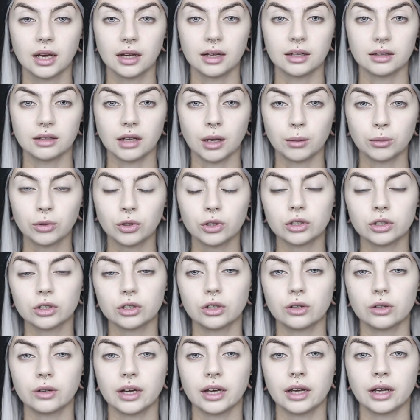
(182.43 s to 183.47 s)
Now I'm gonna
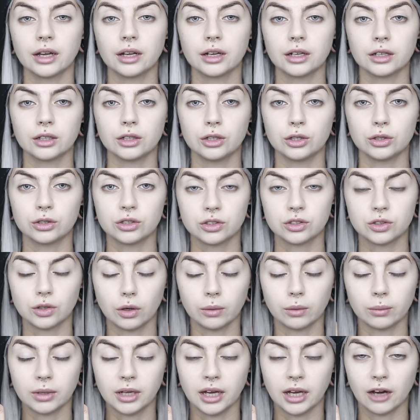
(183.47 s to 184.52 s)
go ahead and use
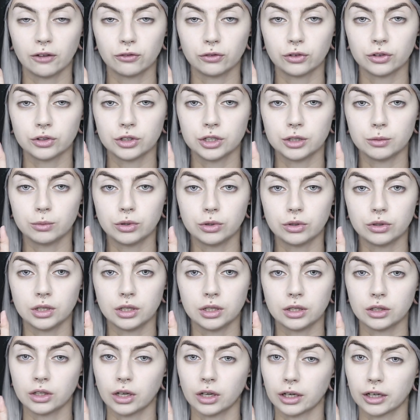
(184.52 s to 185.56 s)
some Kat Von D
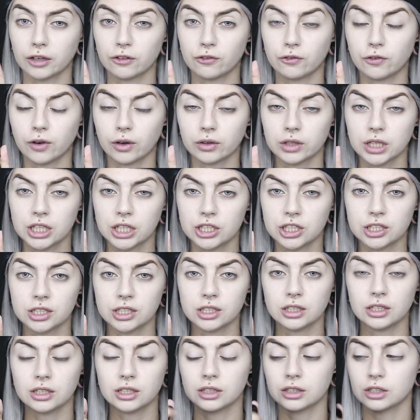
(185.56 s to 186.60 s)
Beauty Lock It
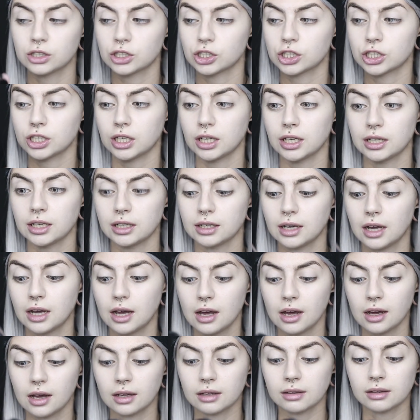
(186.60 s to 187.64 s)
Foundation in the shade
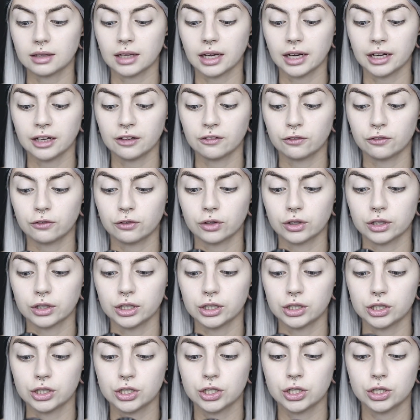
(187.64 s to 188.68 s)
Light
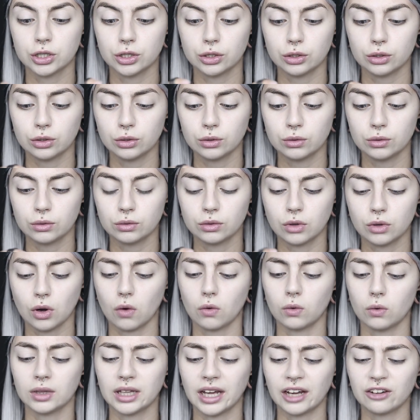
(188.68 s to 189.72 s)

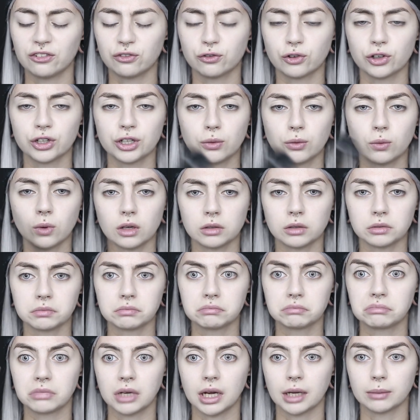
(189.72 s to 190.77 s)
41,
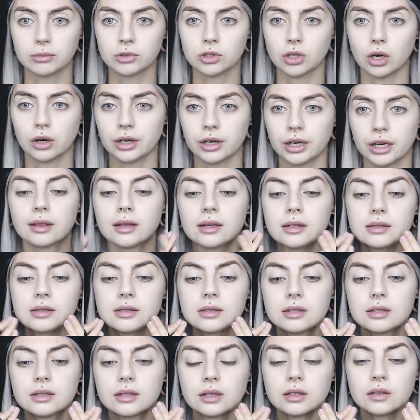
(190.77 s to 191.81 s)
I'm sorry.
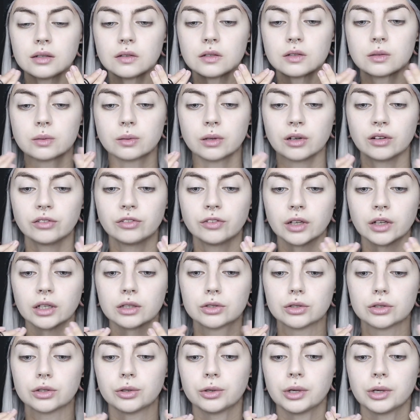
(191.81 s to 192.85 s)
This is perfect
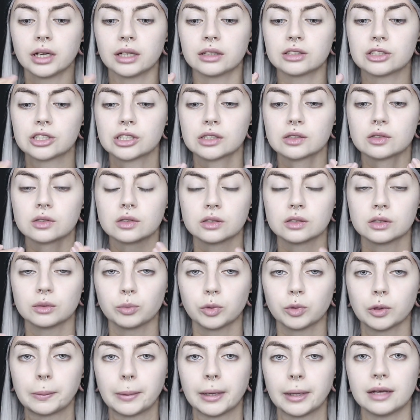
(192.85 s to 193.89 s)
to create just a
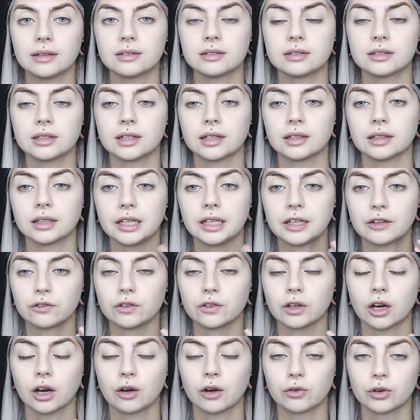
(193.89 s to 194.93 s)
simple base and then give
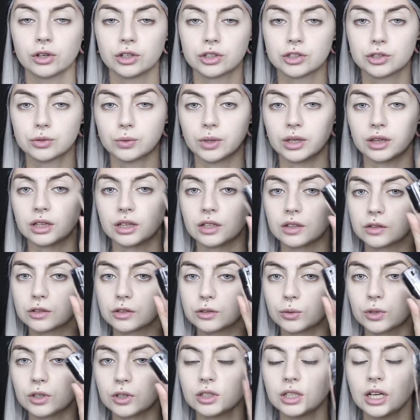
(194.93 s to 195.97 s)
the coverage with
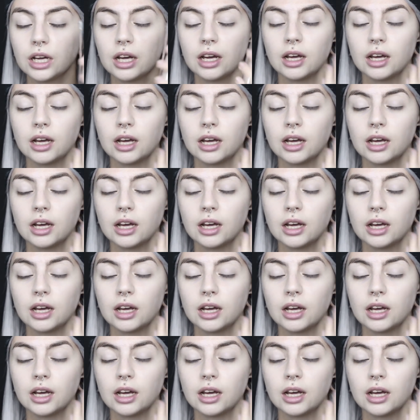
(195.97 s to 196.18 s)
this one,